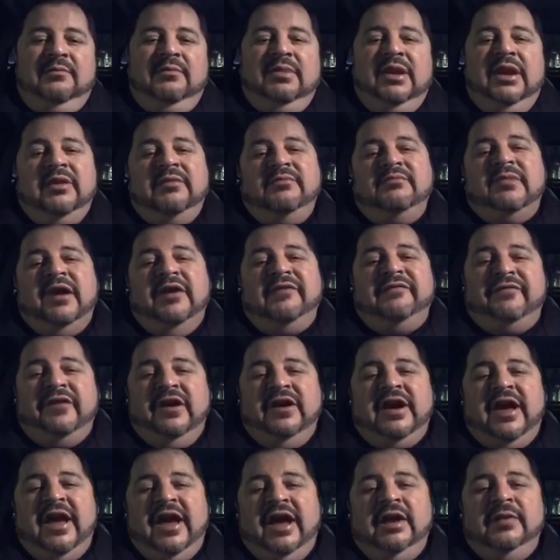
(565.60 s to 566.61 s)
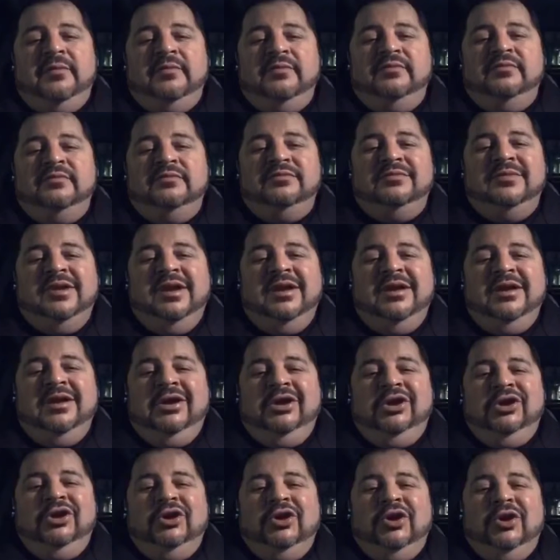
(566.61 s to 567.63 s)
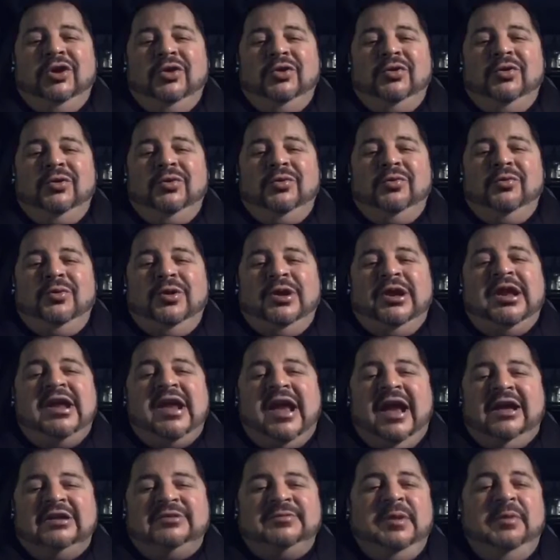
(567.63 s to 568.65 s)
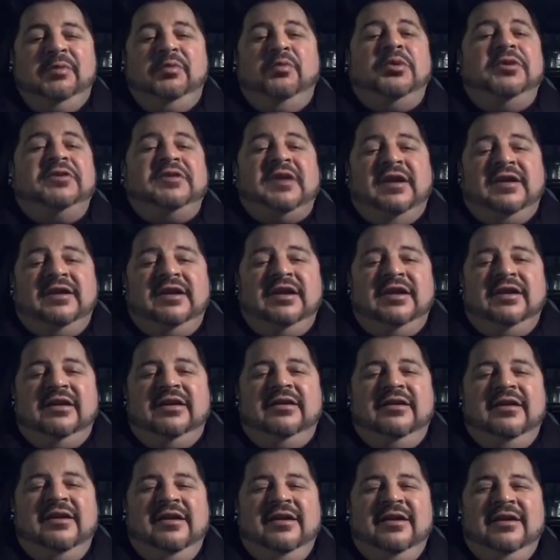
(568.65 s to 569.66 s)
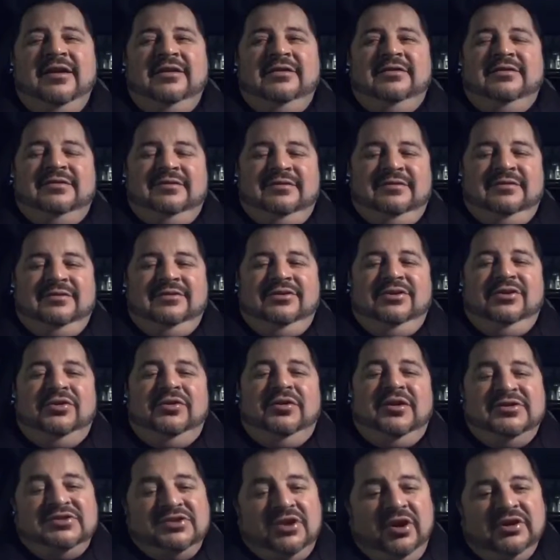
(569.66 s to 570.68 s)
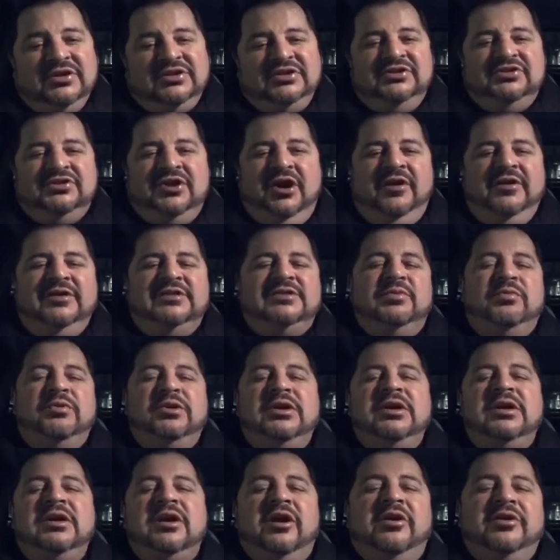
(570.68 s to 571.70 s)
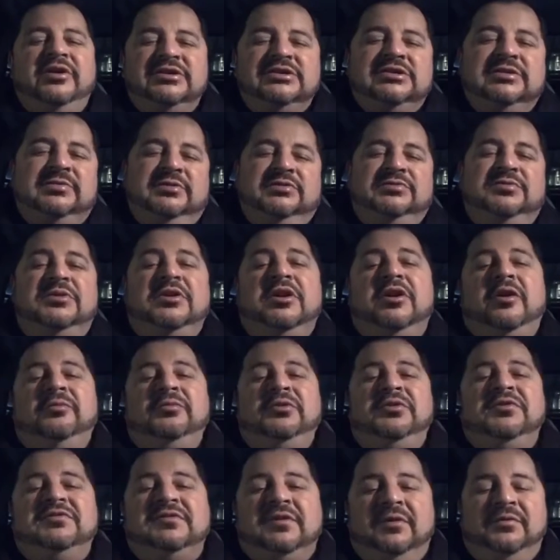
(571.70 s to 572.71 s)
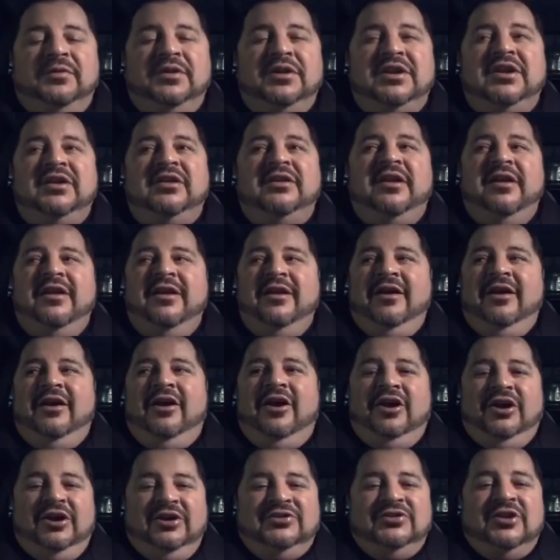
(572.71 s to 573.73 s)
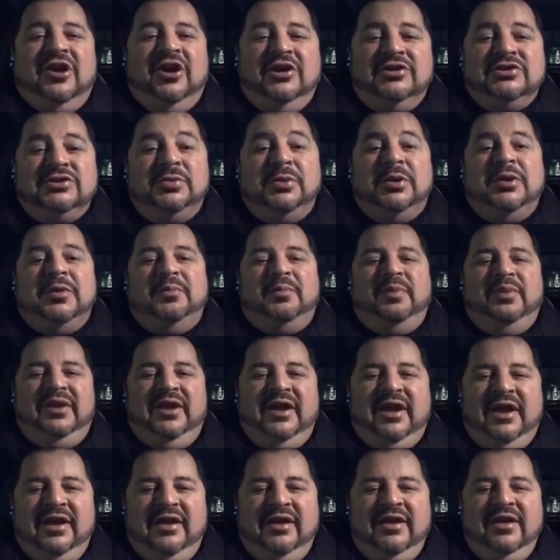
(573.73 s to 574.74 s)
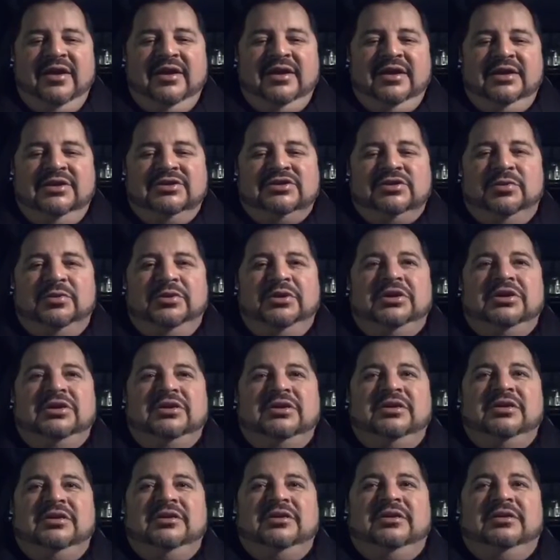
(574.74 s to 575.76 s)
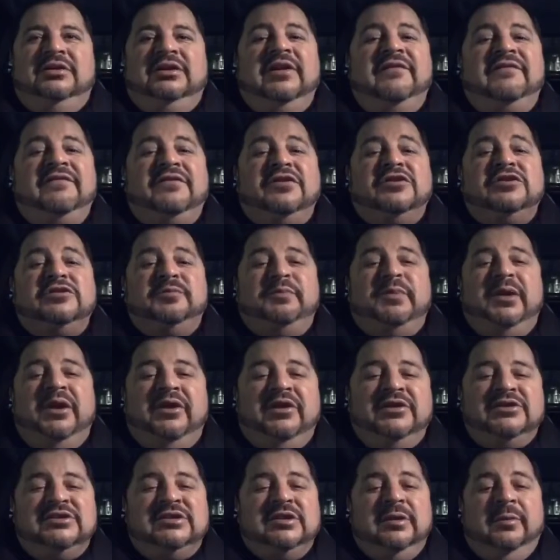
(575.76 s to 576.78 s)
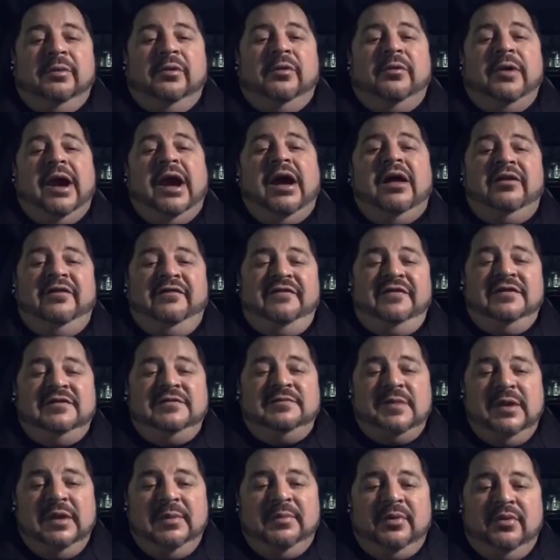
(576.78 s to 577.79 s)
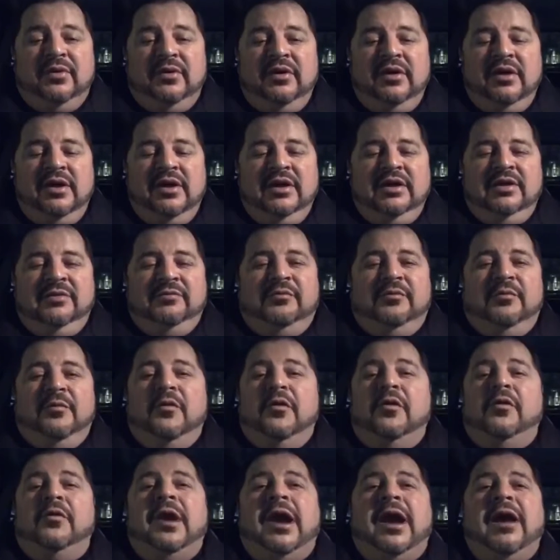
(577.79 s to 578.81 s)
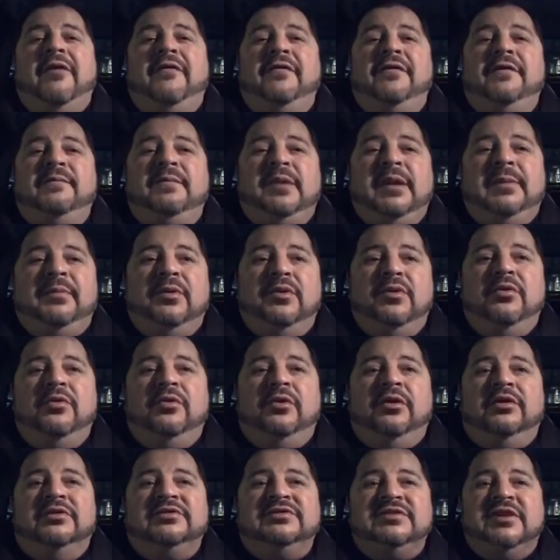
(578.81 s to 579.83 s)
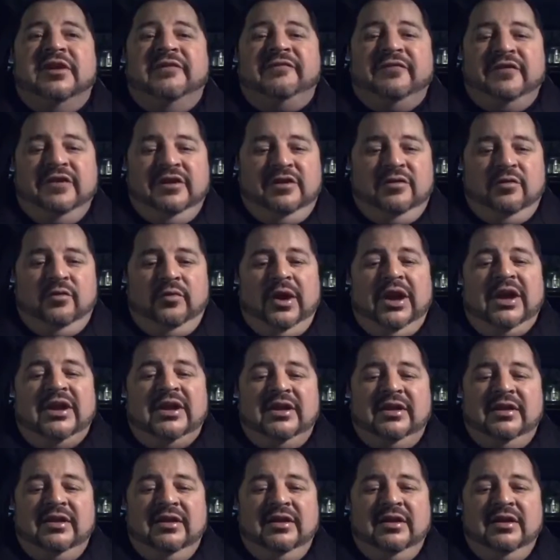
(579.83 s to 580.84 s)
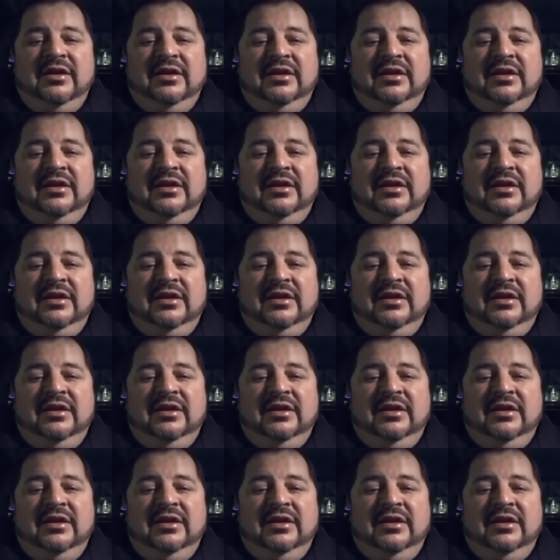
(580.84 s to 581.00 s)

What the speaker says: But my friend Adam, when he asked people what they needed, they saw his guitar and they said, we need our instruments, we need our music, we need our guitars so we can play and so we can lift the spirits, the morale of these people, the morale of the people who are suffering and waiting